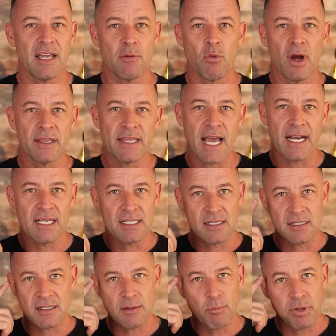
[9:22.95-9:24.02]
And what that
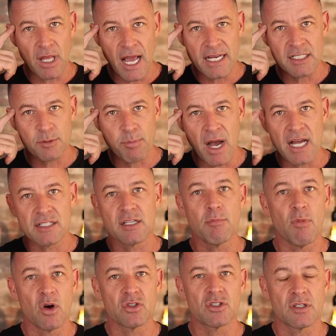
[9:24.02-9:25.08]
is a blind spot to
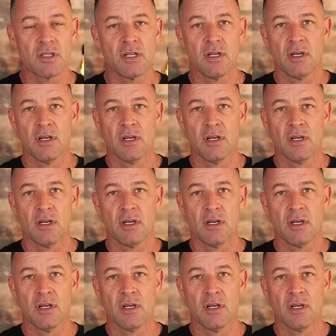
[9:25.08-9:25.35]
most